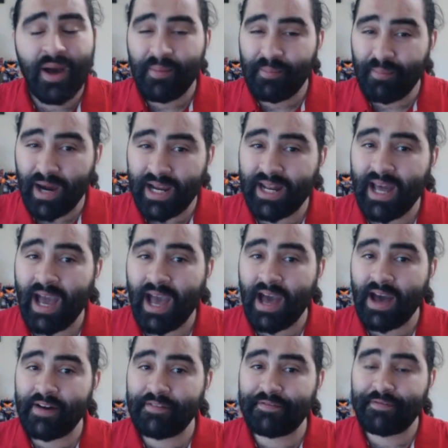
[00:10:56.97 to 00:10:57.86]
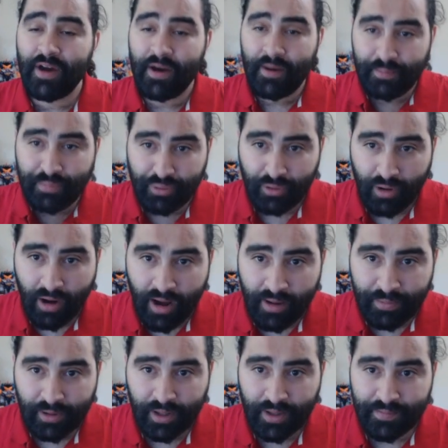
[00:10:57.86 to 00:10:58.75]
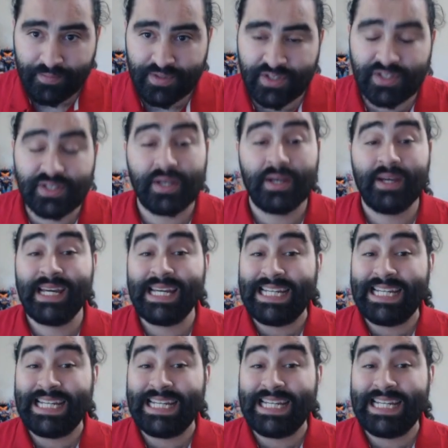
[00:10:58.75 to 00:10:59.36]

might have problems.